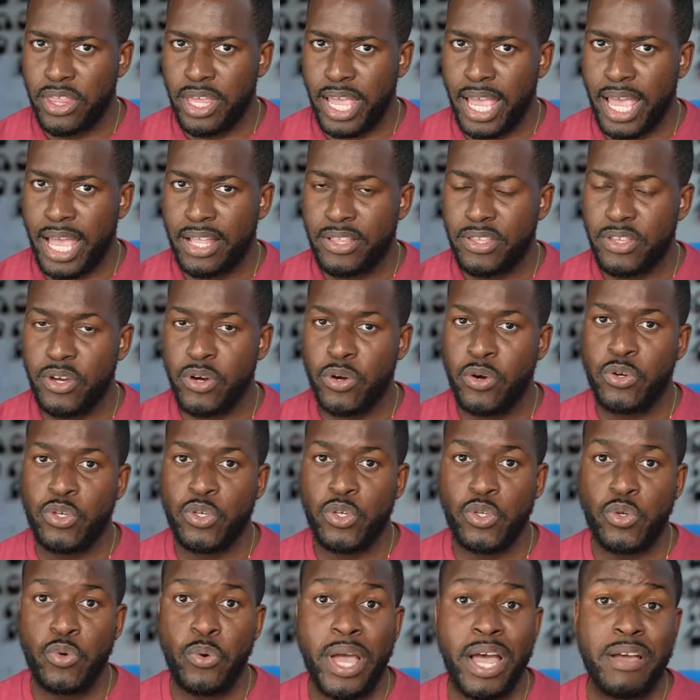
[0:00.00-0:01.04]
other hand though,
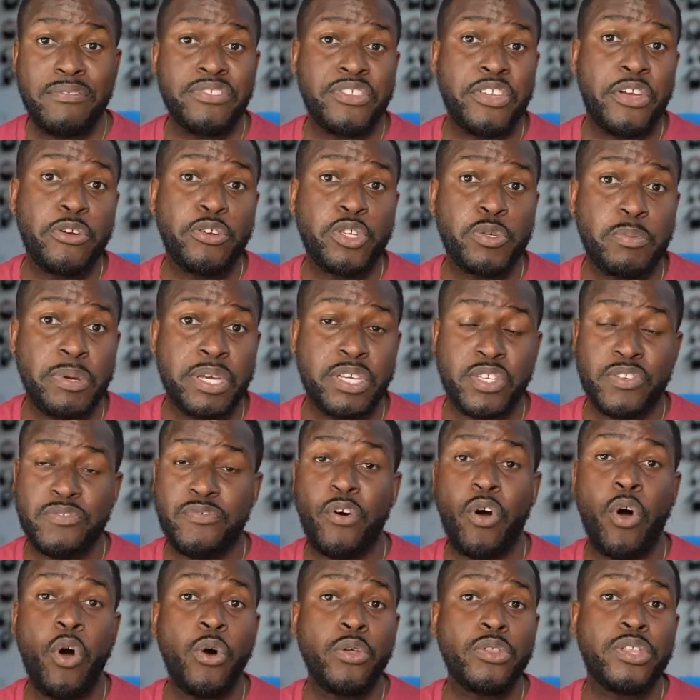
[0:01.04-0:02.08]
you do have stereo speakers
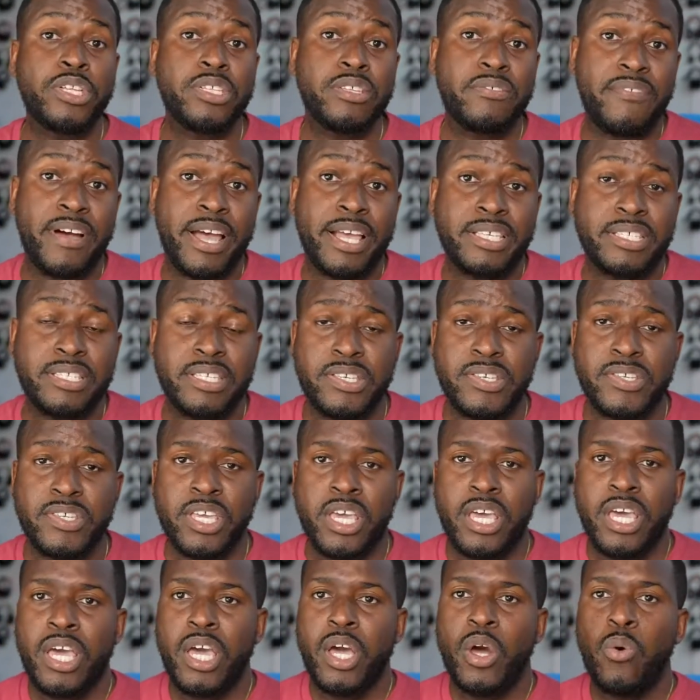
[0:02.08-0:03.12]
for all the devices,
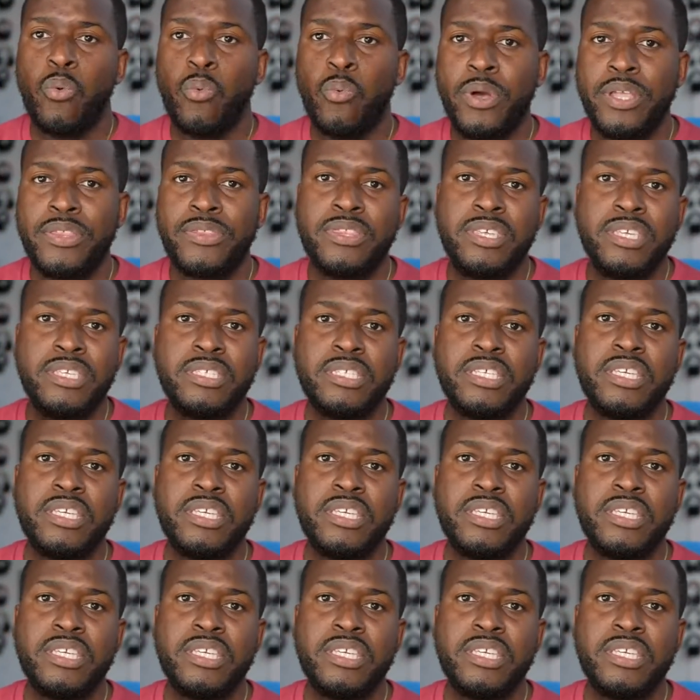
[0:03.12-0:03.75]
with the